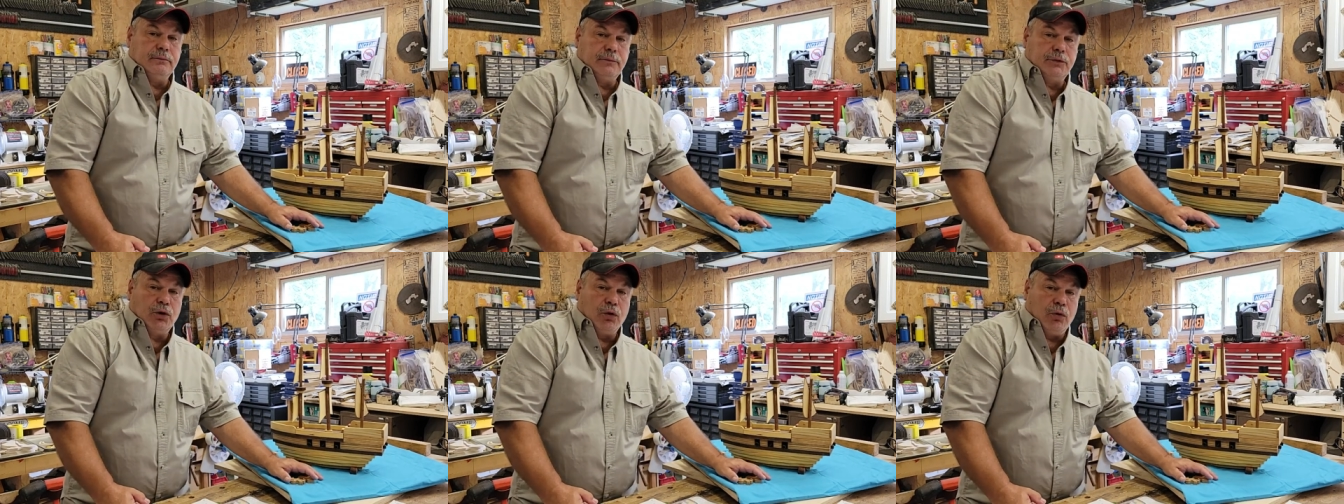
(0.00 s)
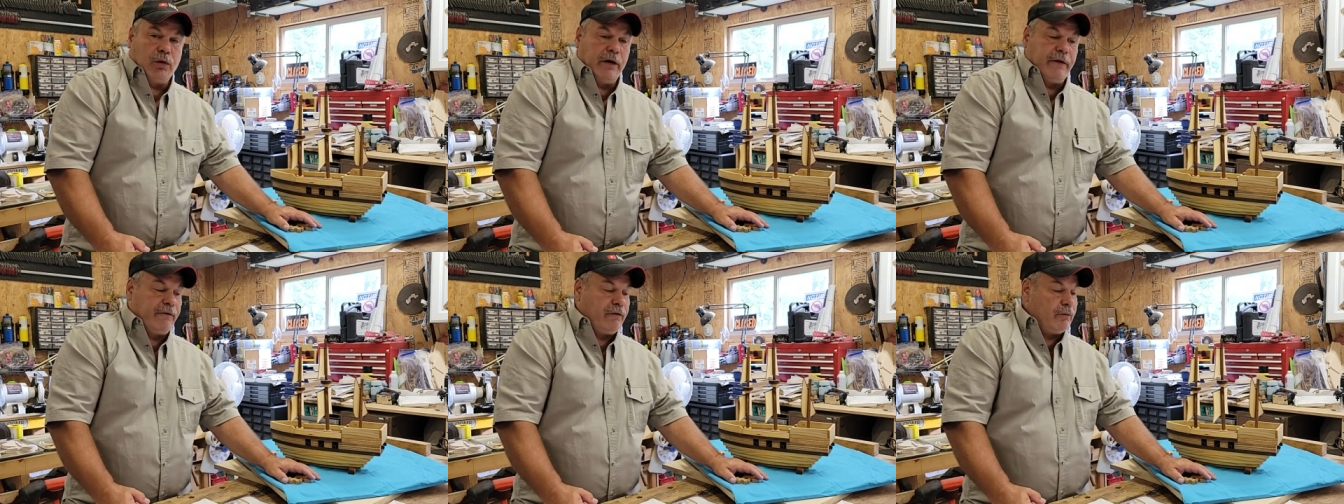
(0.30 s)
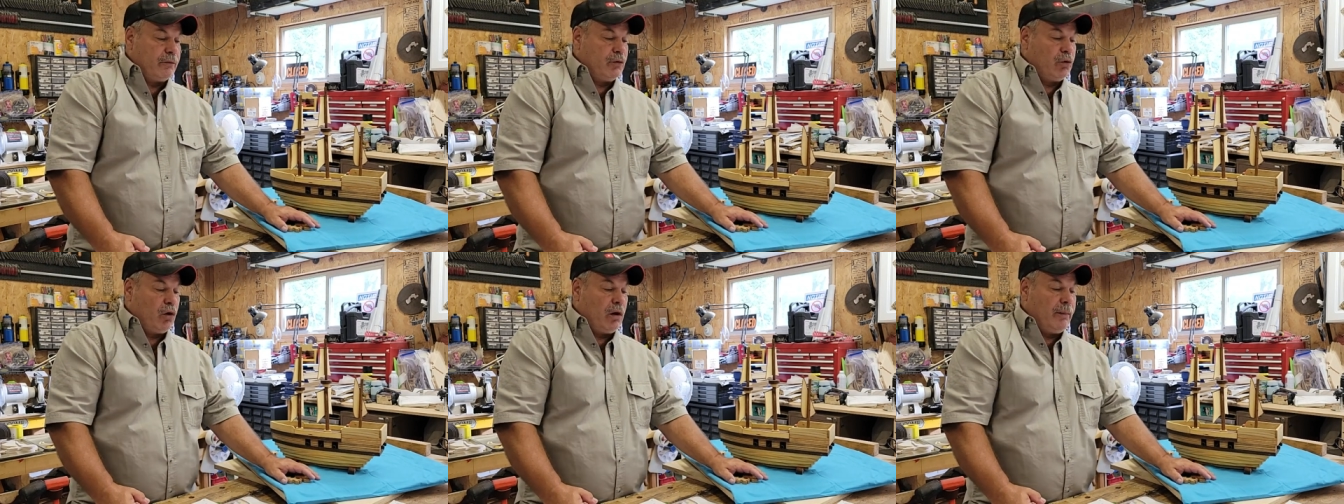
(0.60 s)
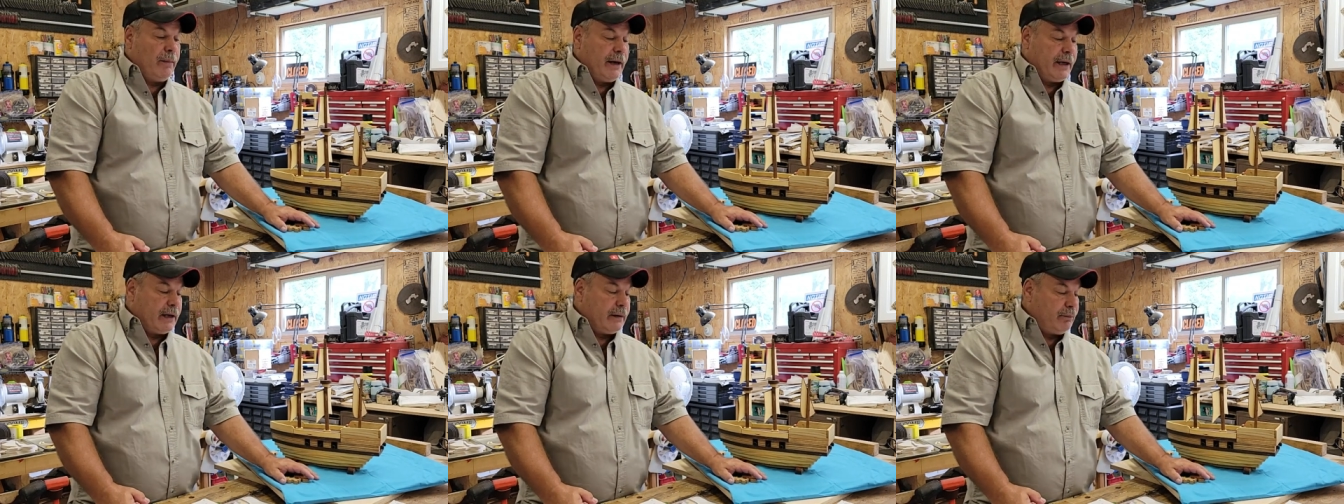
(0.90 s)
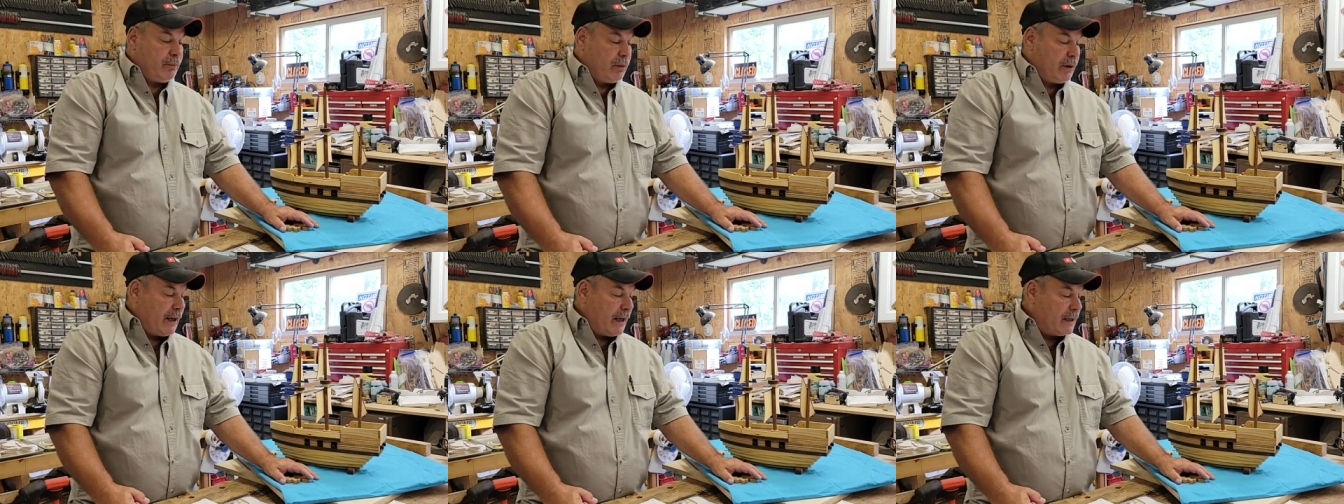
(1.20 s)
toy from
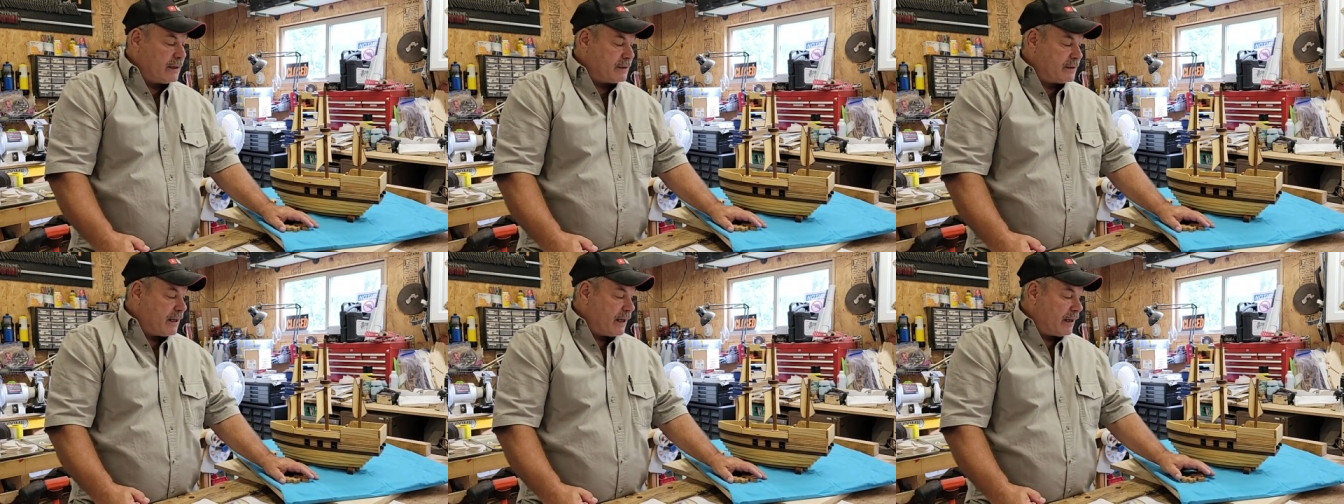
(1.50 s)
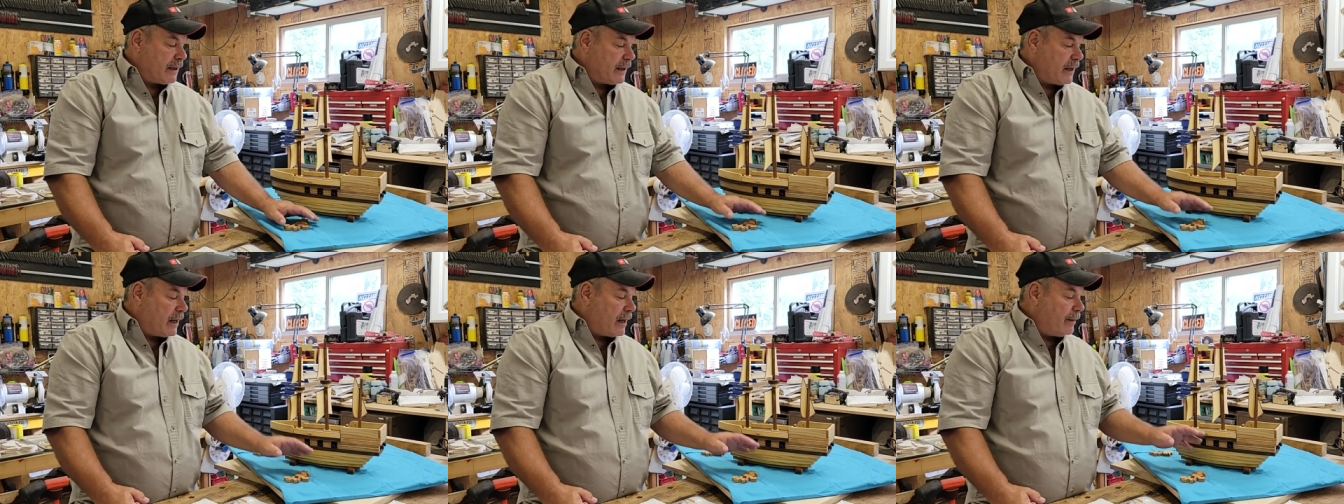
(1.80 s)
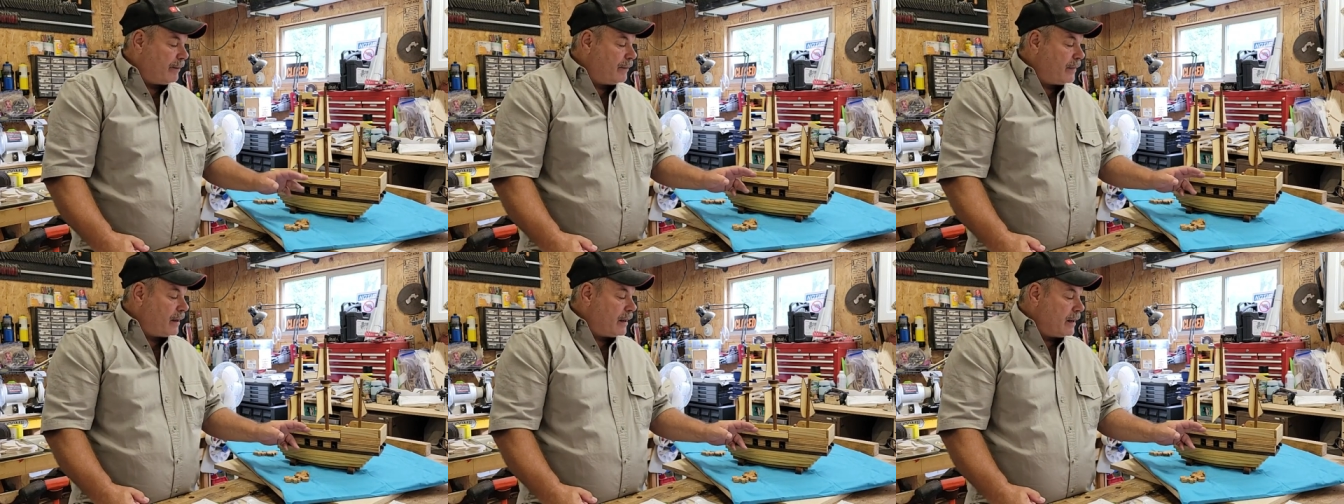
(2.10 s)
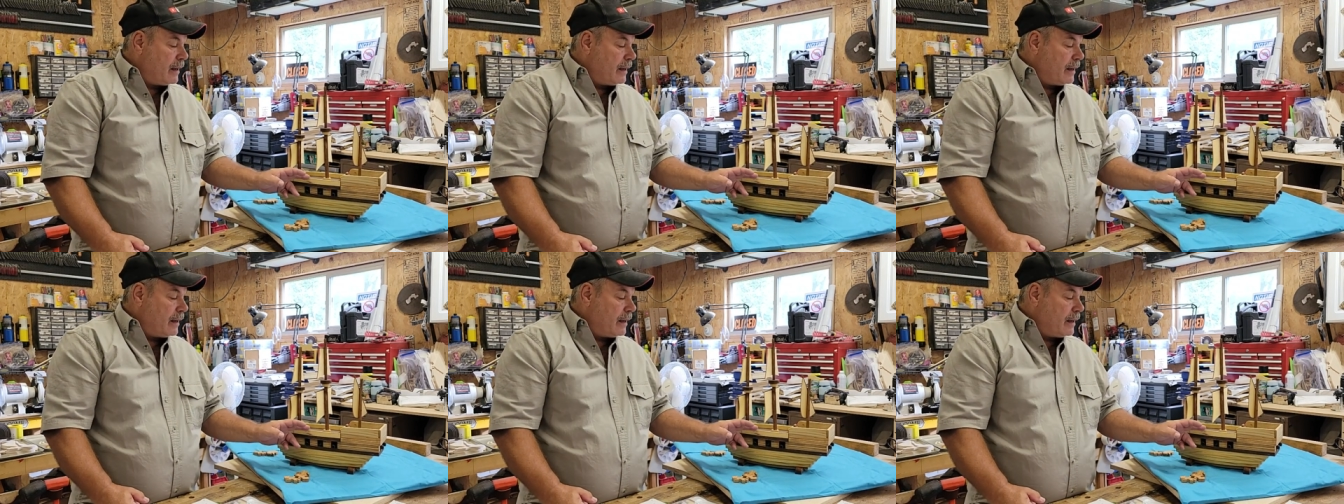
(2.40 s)
toymakingplans.com.